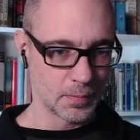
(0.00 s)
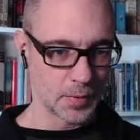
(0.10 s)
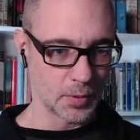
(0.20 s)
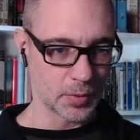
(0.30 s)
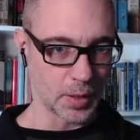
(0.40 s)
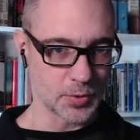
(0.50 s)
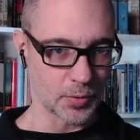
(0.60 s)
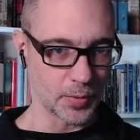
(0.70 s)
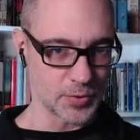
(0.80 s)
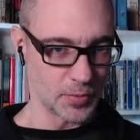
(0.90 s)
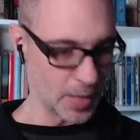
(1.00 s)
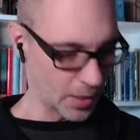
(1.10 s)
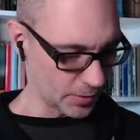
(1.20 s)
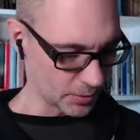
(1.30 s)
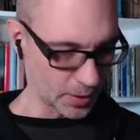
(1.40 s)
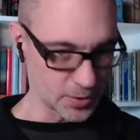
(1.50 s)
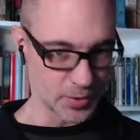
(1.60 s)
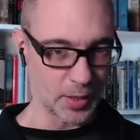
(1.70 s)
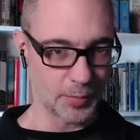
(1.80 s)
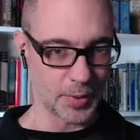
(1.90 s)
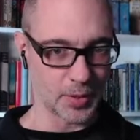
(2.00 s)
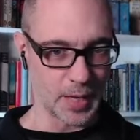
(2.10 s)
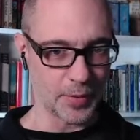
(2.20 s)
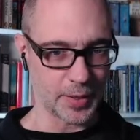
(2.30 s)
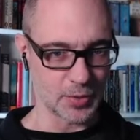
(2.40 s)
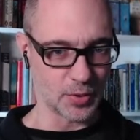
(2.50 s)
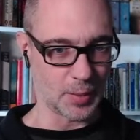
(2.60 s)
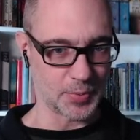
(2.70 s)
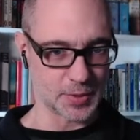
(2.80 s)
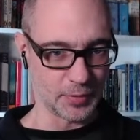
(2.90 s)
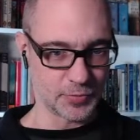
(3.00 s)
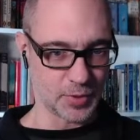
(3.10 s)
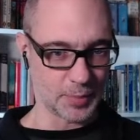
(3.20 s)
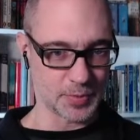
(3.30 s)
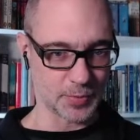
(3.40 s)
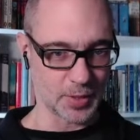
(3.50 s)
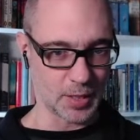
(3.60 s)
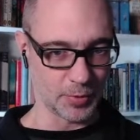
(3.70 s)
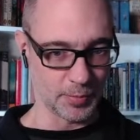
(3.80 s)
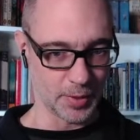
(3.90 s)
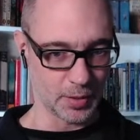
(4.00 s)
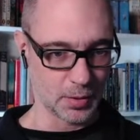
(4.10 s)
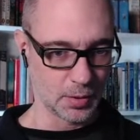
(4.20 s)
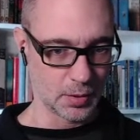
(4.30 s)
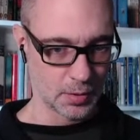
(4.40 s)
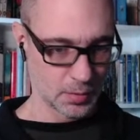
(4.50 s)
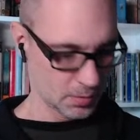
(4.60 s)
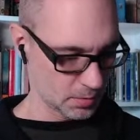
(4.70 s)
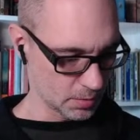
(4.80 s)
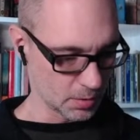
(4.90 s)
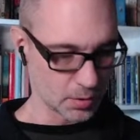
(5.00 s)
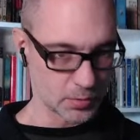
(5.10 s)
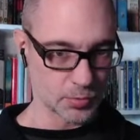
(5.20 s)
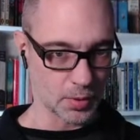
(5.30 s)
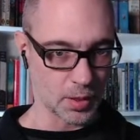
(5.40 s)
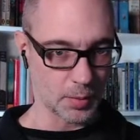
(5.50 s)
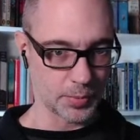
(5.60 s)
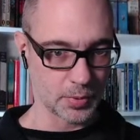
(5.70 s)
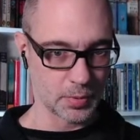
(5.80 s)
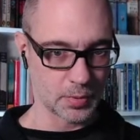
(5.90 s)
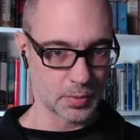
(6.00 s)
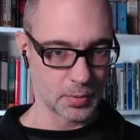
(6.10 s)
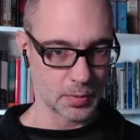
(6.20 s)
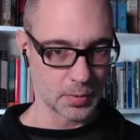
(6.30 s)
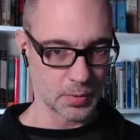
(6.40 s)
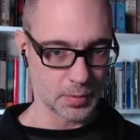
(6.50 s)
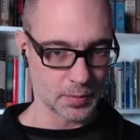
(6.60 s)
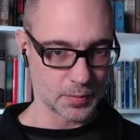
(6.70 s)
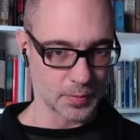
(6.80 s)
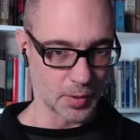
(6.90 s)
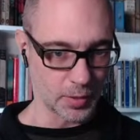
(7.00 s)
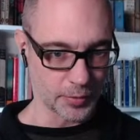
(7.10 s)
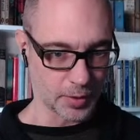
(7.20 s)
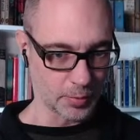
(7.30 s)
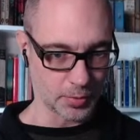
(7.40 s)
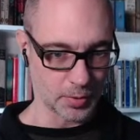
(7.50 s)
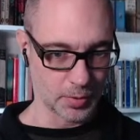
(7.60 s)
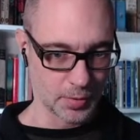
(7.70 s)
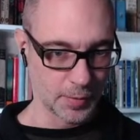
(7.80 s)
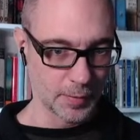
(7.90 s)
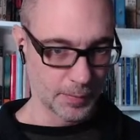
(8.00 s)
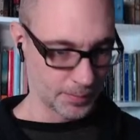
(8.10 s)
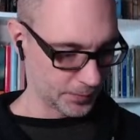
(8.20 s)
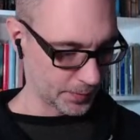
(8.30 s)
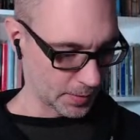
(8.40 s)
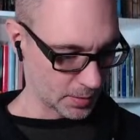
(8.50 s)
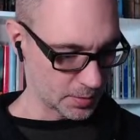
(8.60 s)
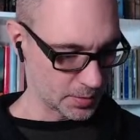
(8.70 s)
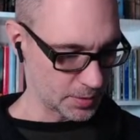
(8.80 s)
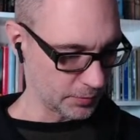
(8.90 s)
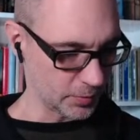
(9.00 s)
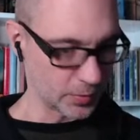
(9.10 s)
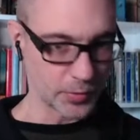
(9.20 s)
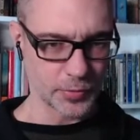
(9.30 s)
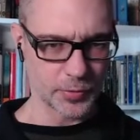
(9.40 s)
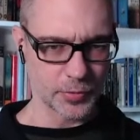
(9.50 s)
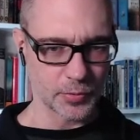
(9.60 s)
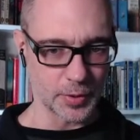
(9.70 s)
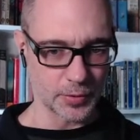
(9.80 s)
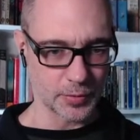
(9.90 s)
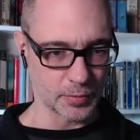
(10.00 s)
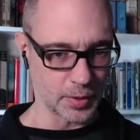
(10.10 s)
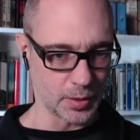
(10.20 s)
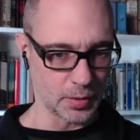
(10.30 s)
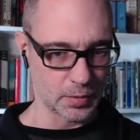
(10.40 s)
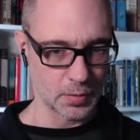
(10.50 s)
Okay, so now I can drop stuff. Drop some copper, man. Drop all the copper. 733.